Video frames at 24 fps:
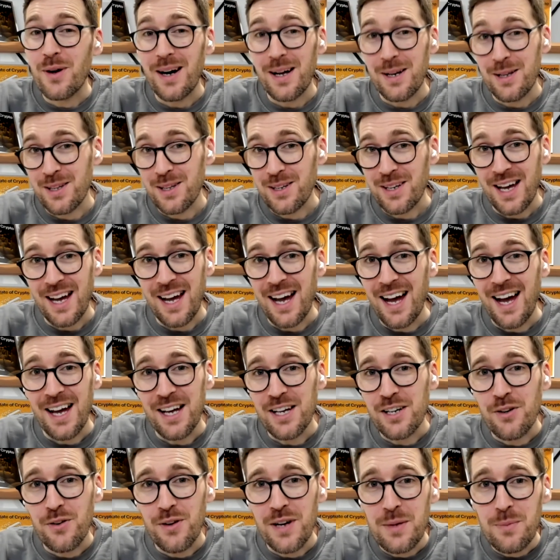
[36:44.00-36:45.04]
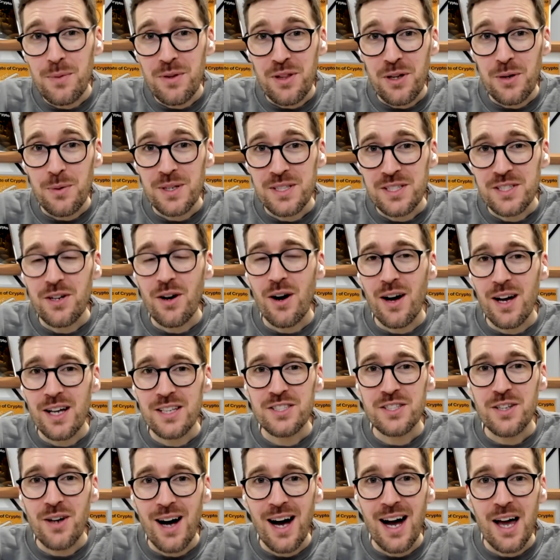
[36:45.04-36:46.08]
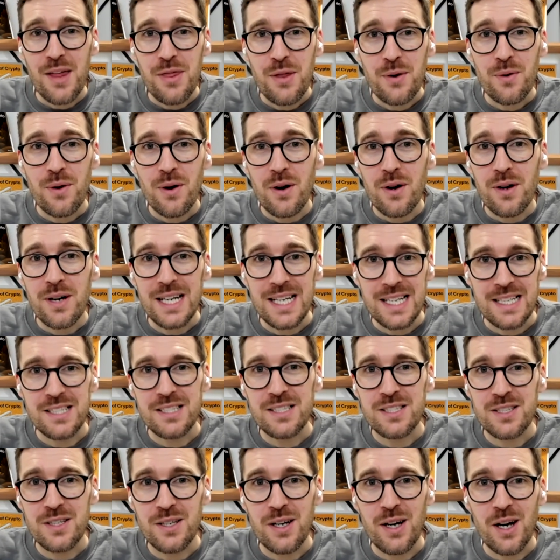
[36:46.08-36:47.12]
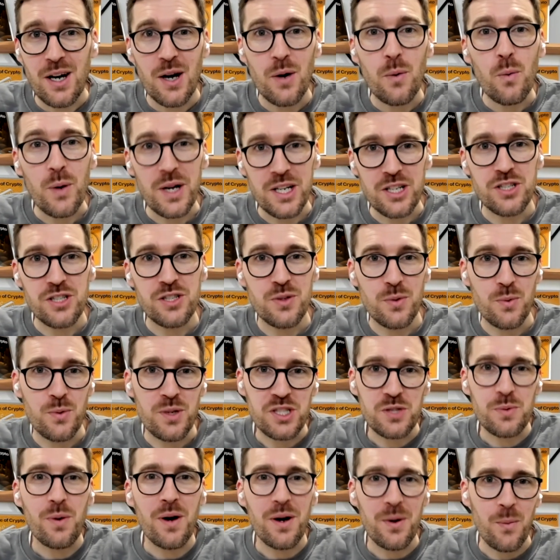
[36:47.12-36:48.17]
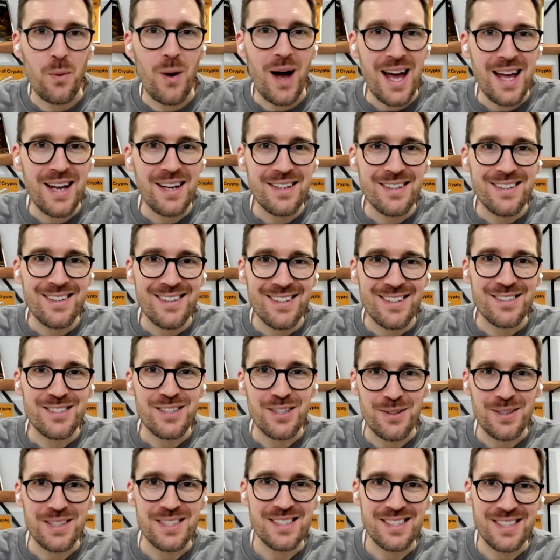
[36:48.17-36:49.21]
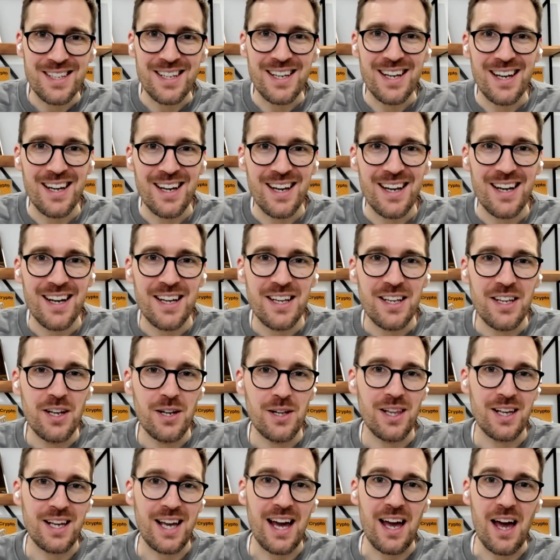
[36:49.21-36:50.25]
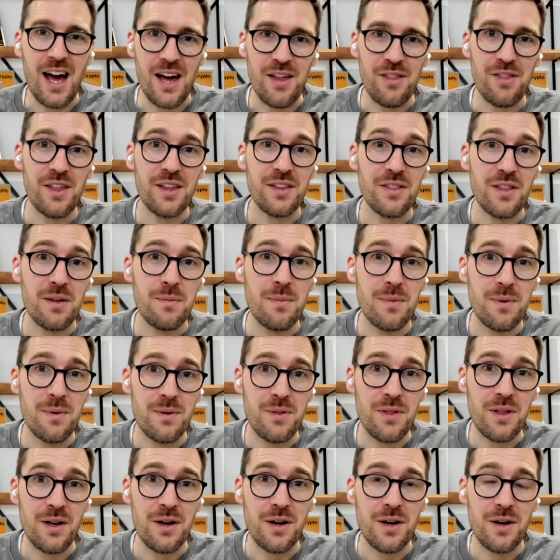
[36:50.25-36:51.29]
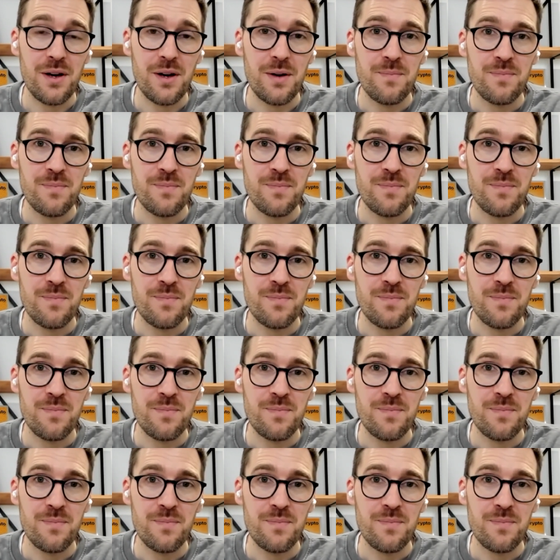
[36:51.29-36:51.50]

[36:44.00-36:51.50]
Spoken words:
look, I agree with you. It's not either or. It's which one when. So it's I think the